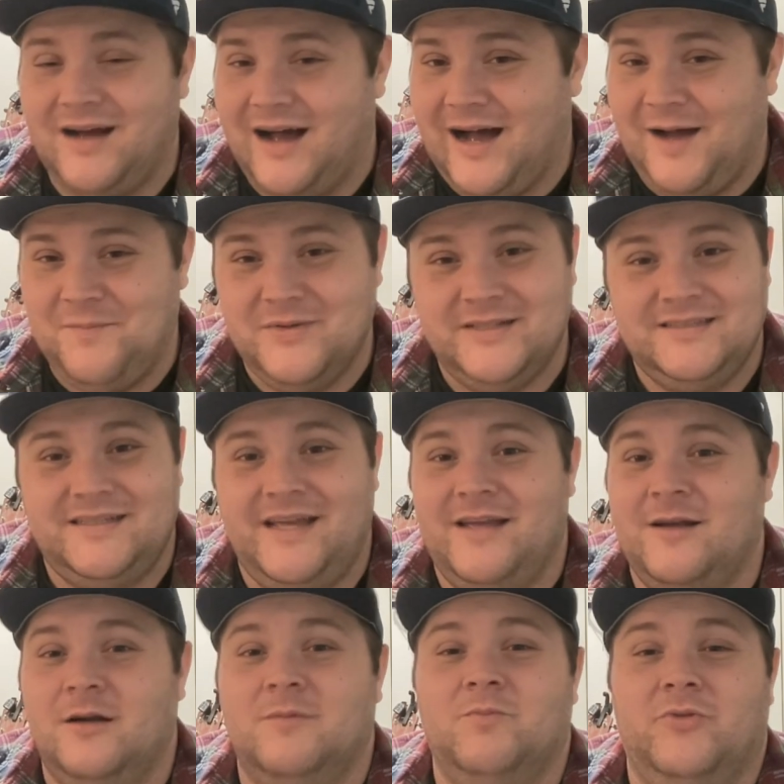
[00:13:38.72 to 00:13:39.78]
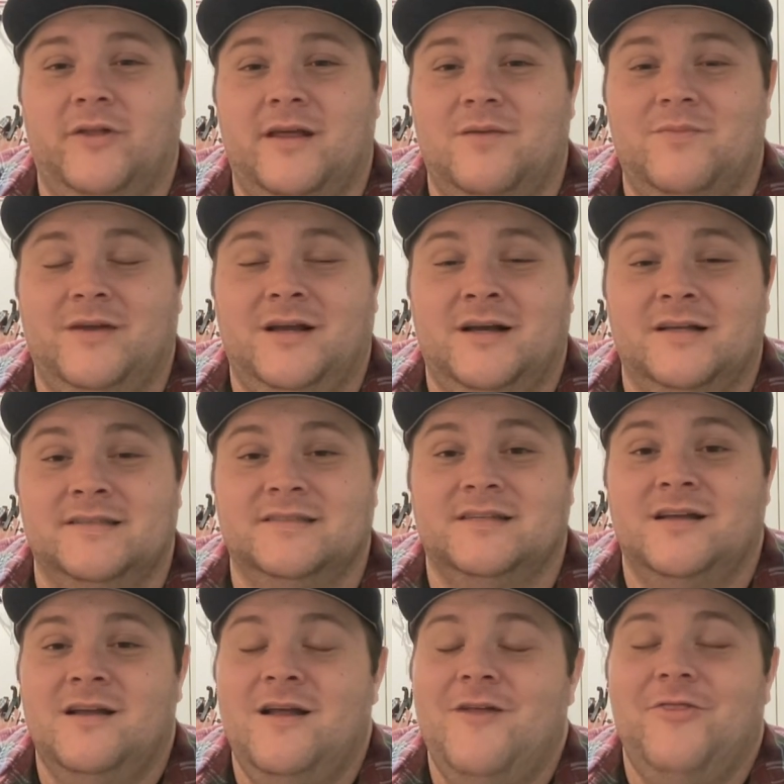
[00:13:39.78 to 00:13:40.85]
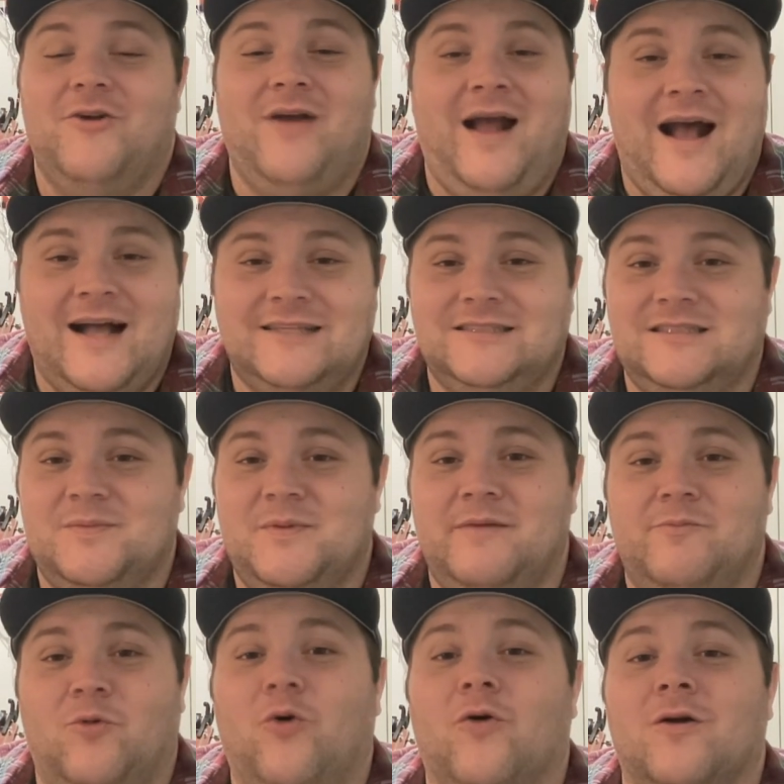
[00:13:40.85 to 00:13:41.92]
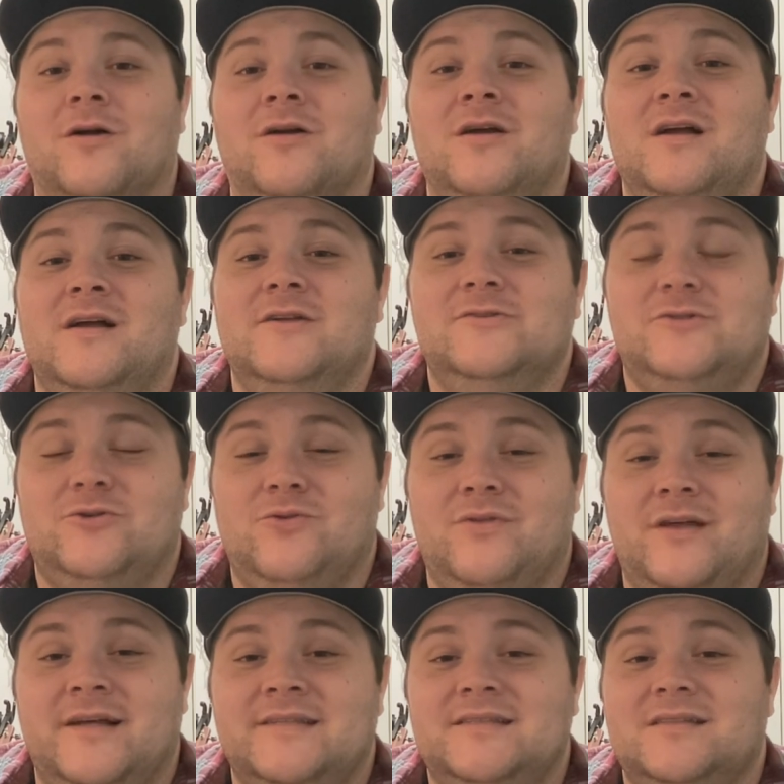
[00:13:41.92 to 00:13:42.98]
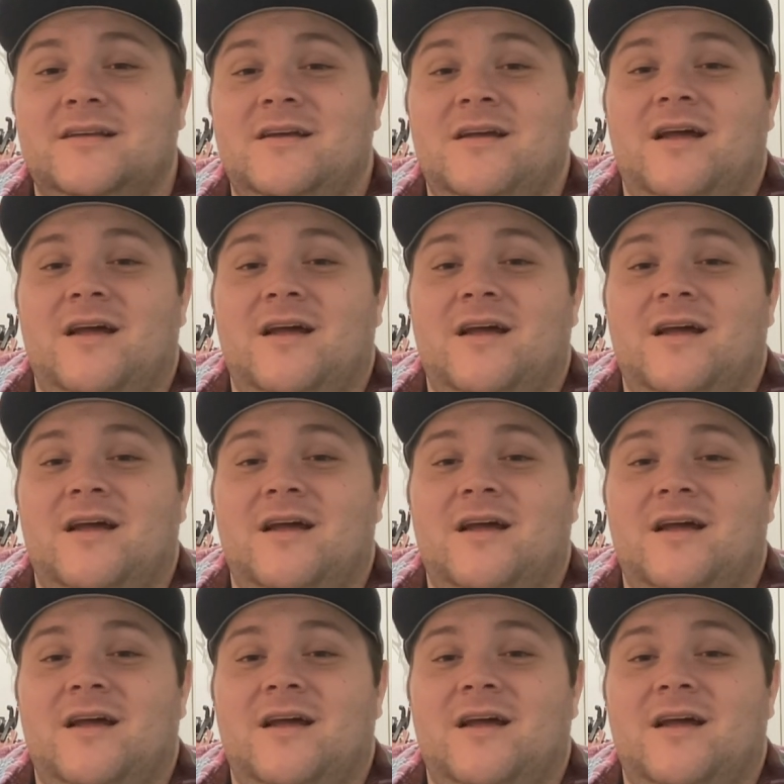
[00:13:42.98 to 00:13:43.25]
I'm gonna say incomplete, because there has to be more to this.